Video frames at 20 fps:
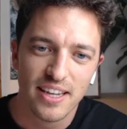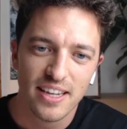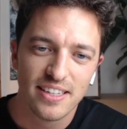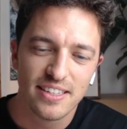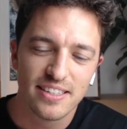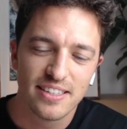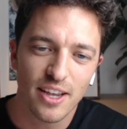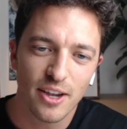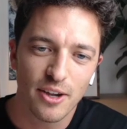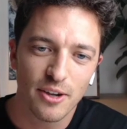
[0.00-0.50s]

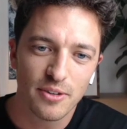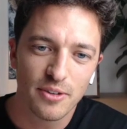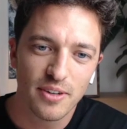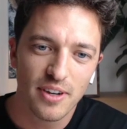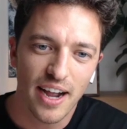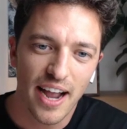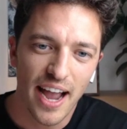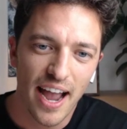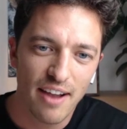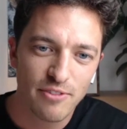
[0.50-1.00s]
So
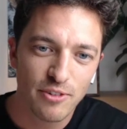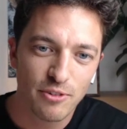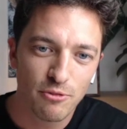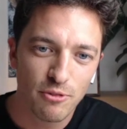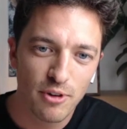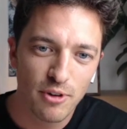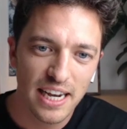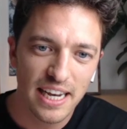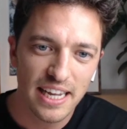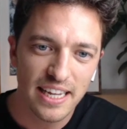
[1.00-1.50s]
I haven't
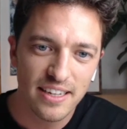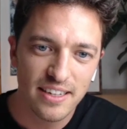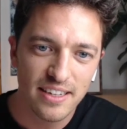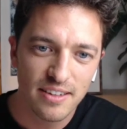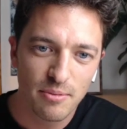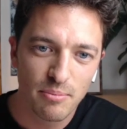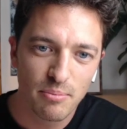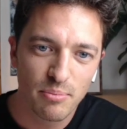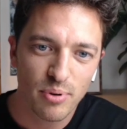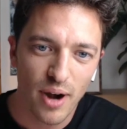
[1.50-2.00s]
really
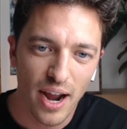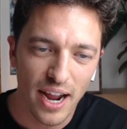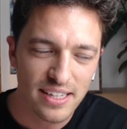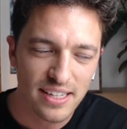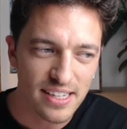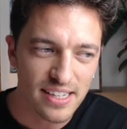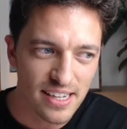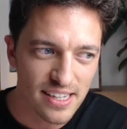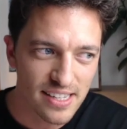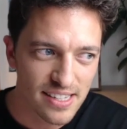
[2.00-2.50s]

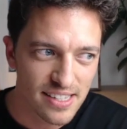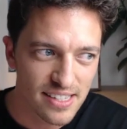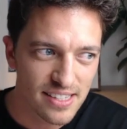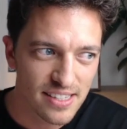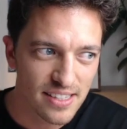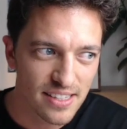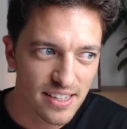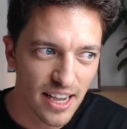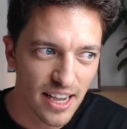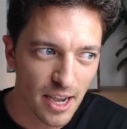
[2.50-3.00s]
practiced
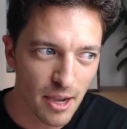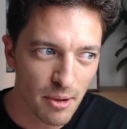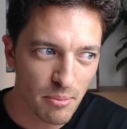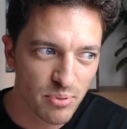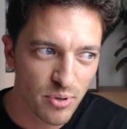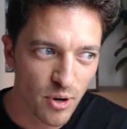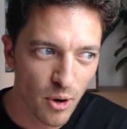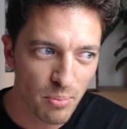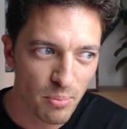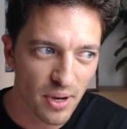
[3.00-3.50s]

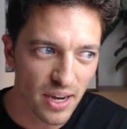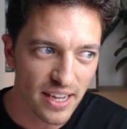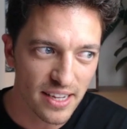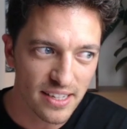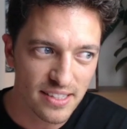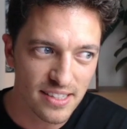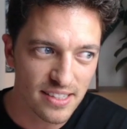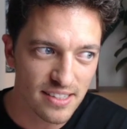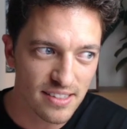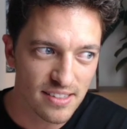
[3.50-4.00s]
properly
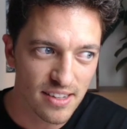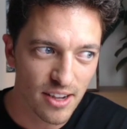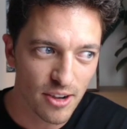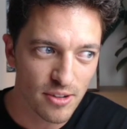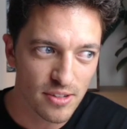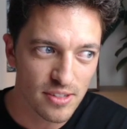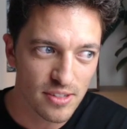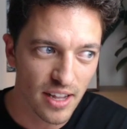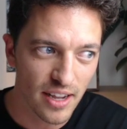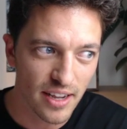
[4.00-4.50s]
since I
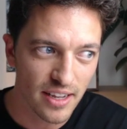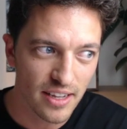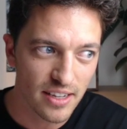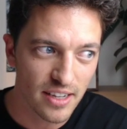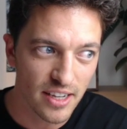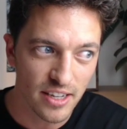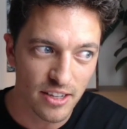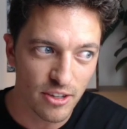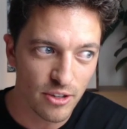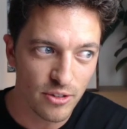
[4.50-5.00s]
was like
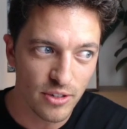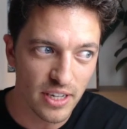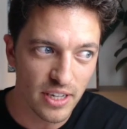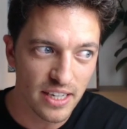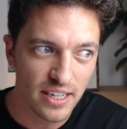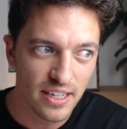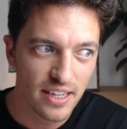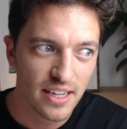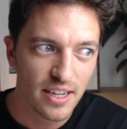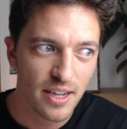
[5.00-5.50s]
at
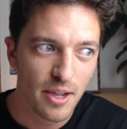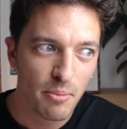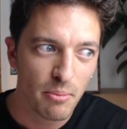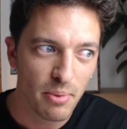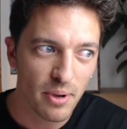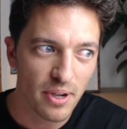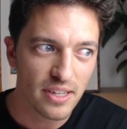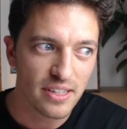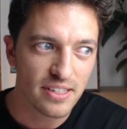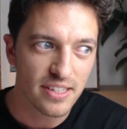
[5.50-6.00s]
uni.
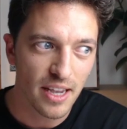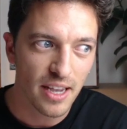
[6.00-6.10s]
But